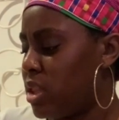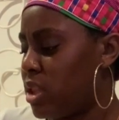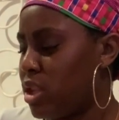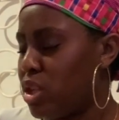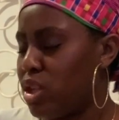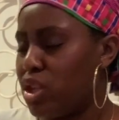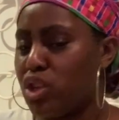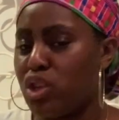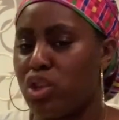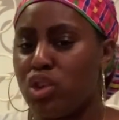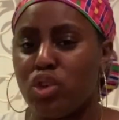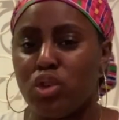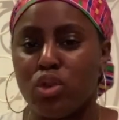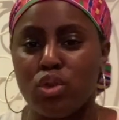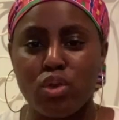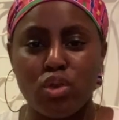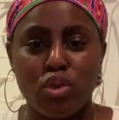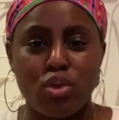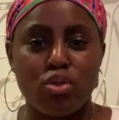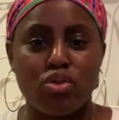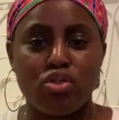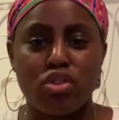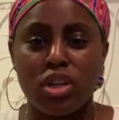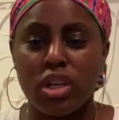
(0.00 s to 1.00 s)
You
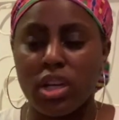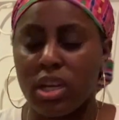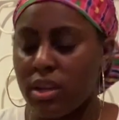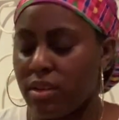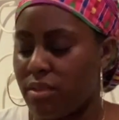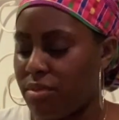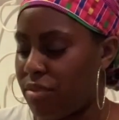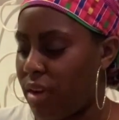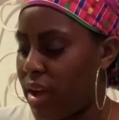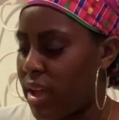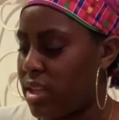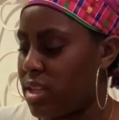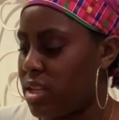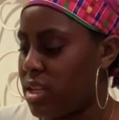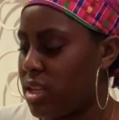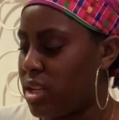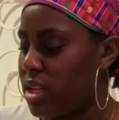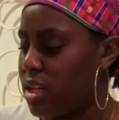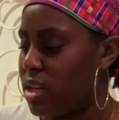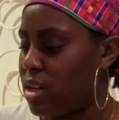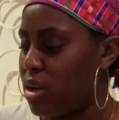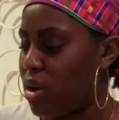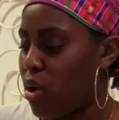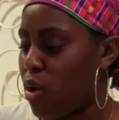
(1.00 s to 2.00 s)
usually can find it
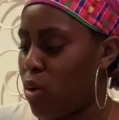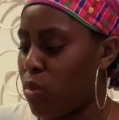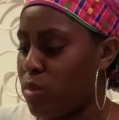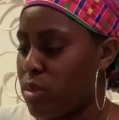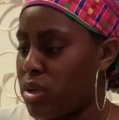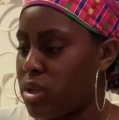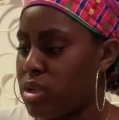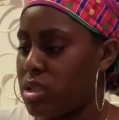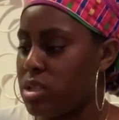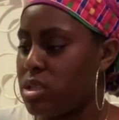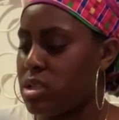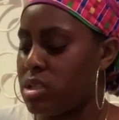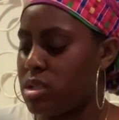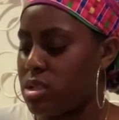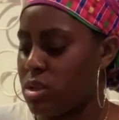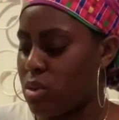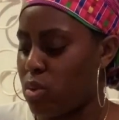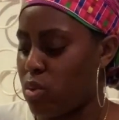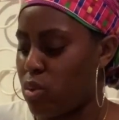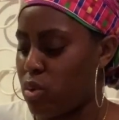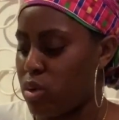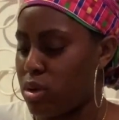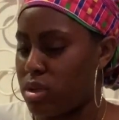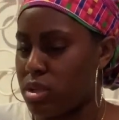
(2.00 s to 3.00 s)
in Home Goods
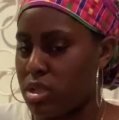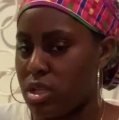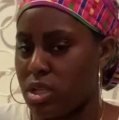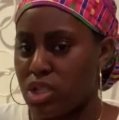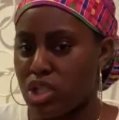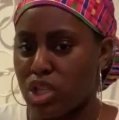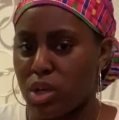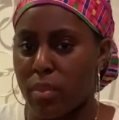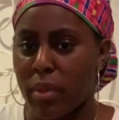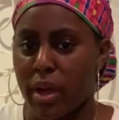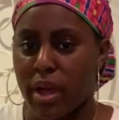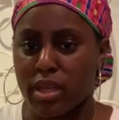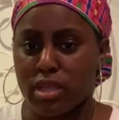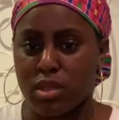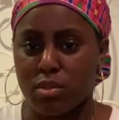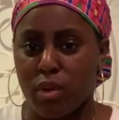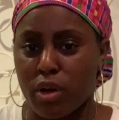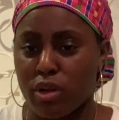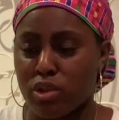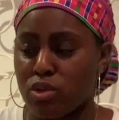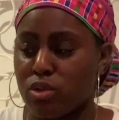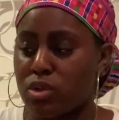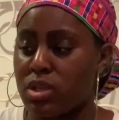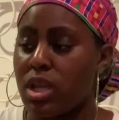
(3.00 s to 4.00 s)
or TJ Maxx,
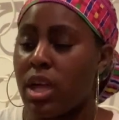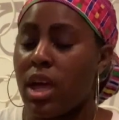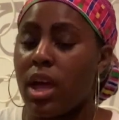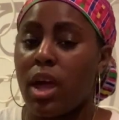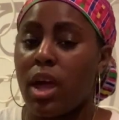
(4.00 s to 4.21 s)
Marshalls.